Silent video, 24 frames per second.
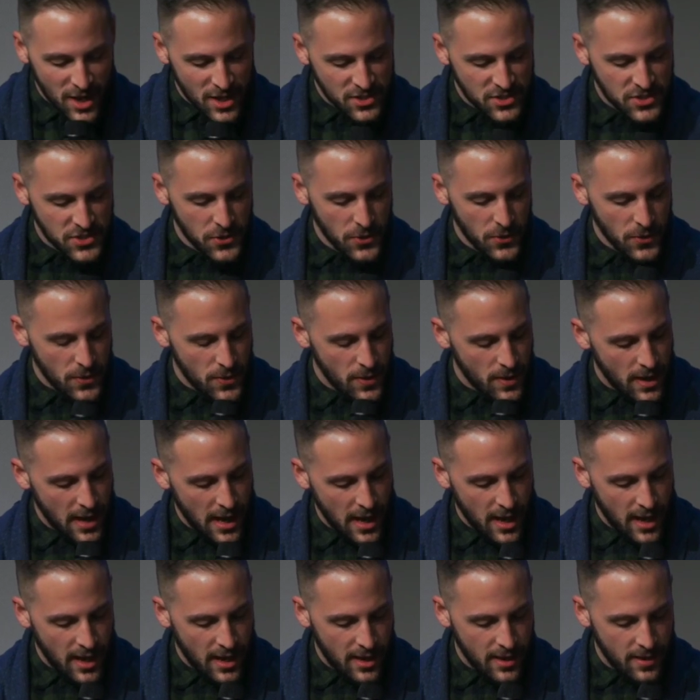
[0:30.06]
So
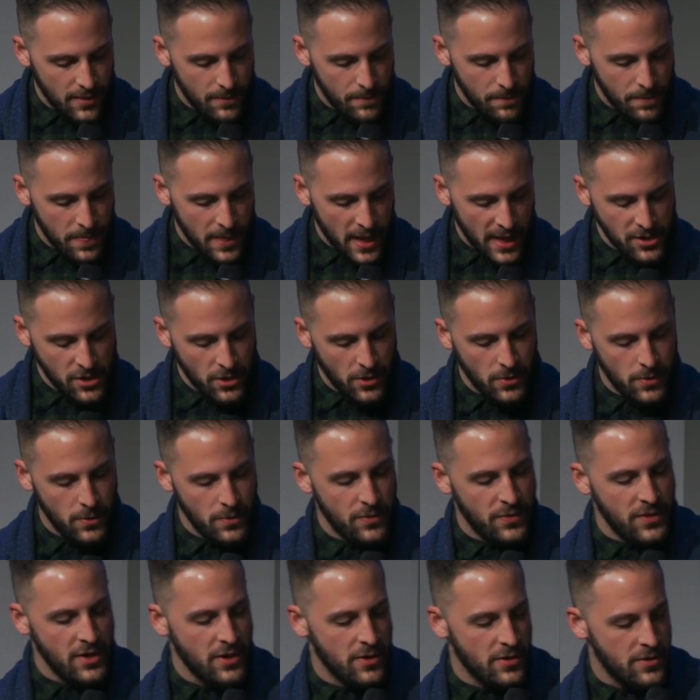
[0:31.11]
I know
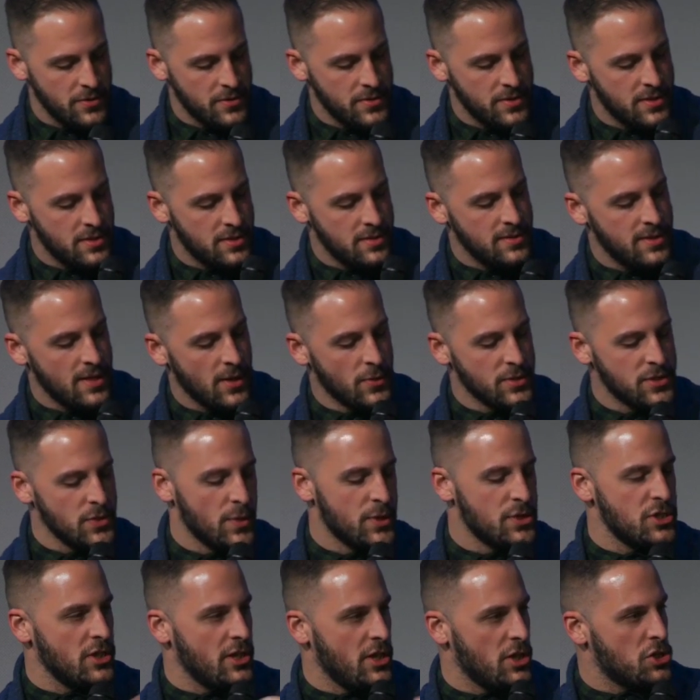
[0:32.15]
there was
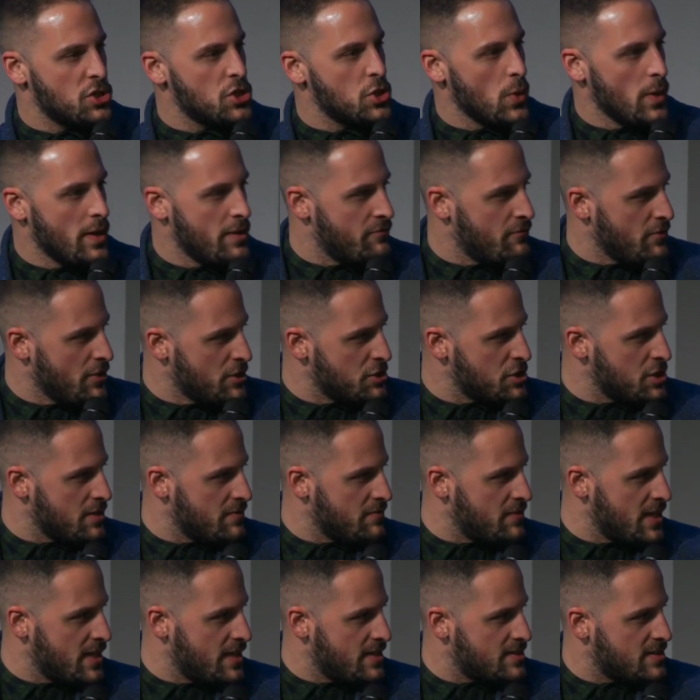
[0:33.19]
originally a short version
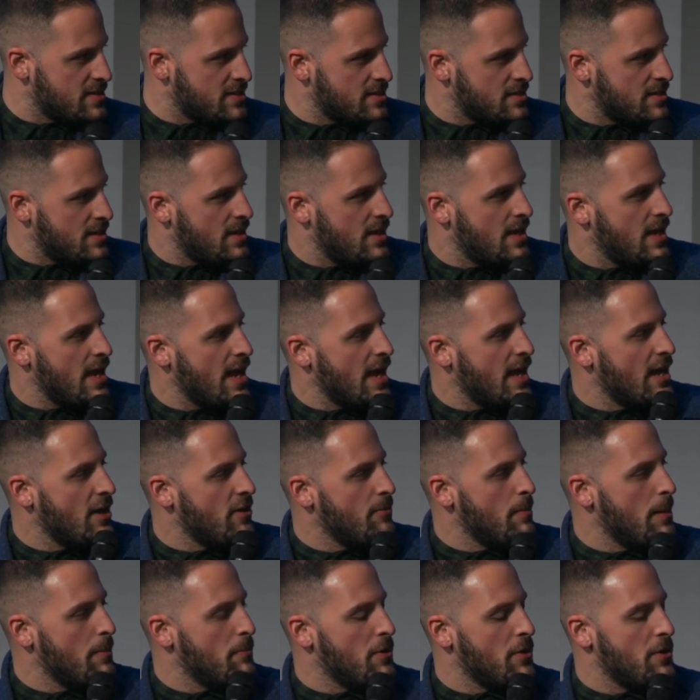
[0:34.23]
of this, and I
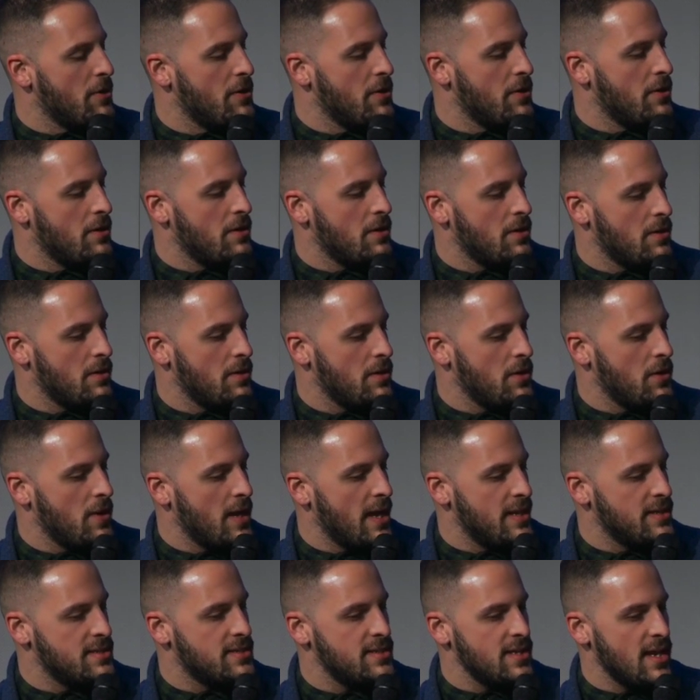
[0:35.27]
remember you
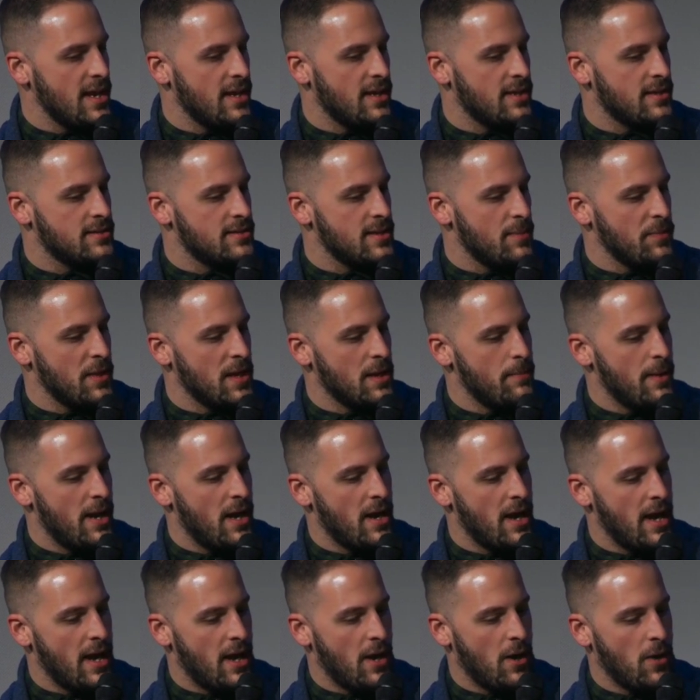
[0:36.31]
guys saying something
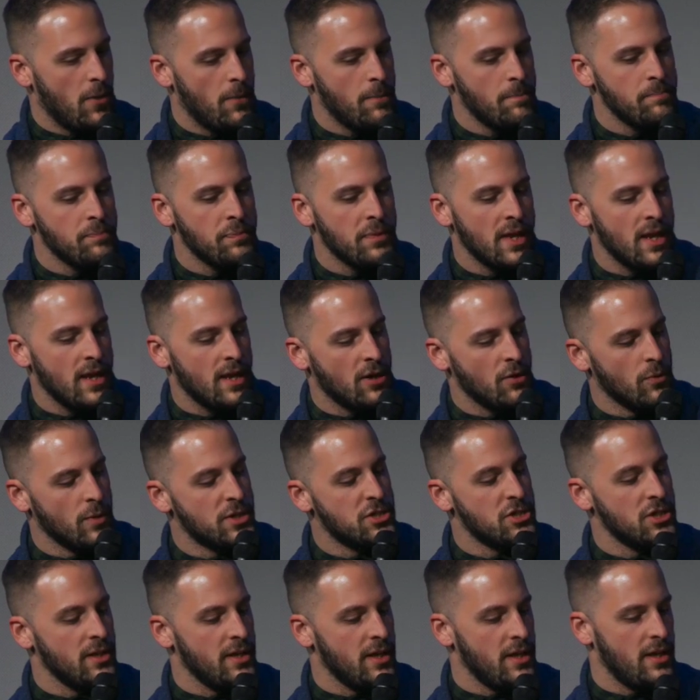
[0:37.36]
about how it
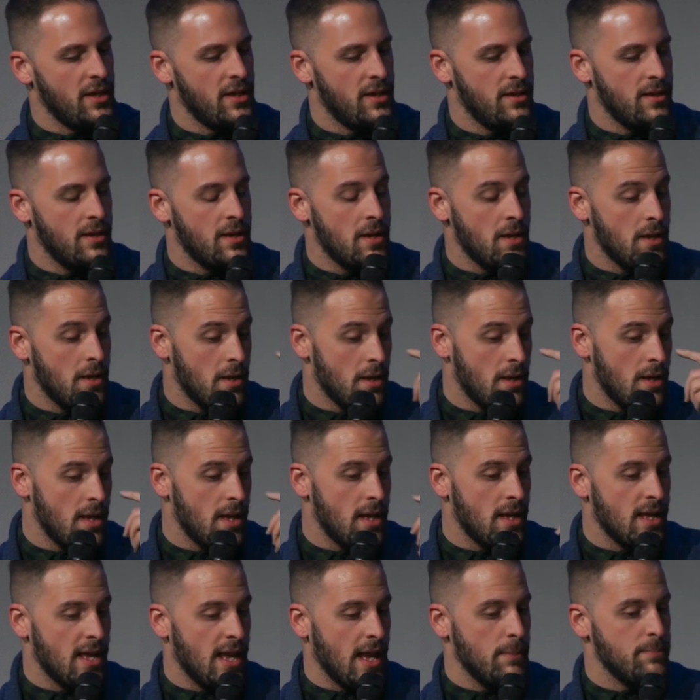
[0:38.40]
originally
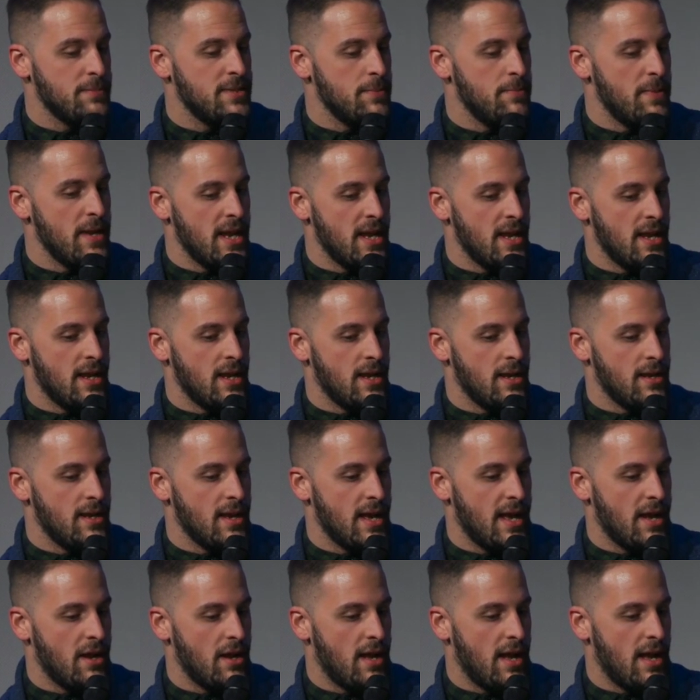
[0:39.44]
came to be,
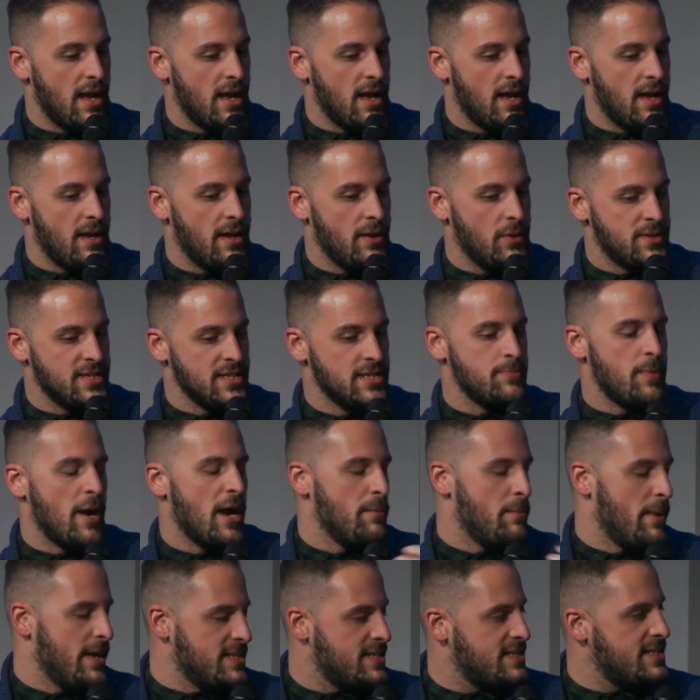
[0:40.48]
it was
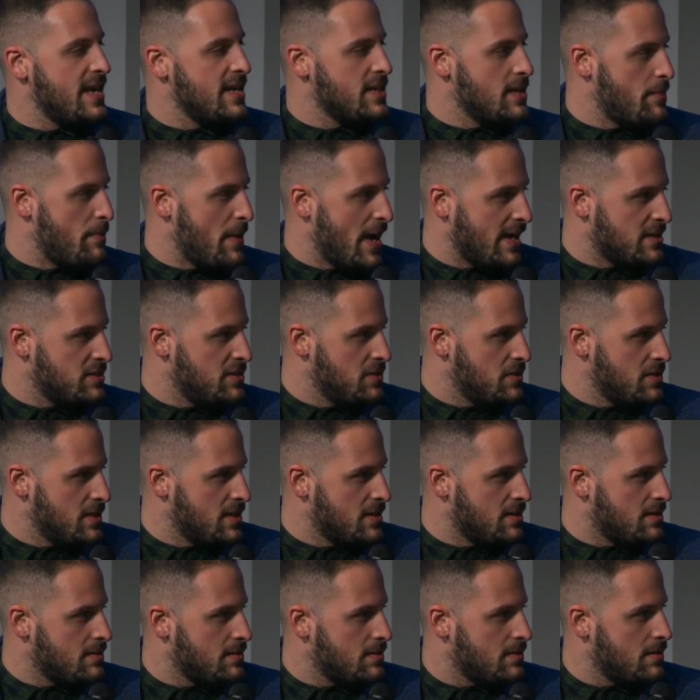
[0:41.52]
inspired by a stand-up act you
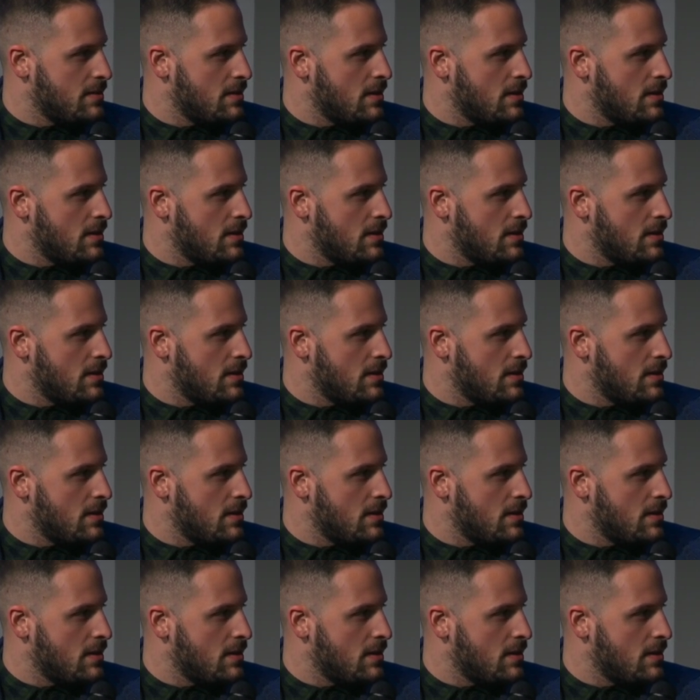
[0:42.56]
did.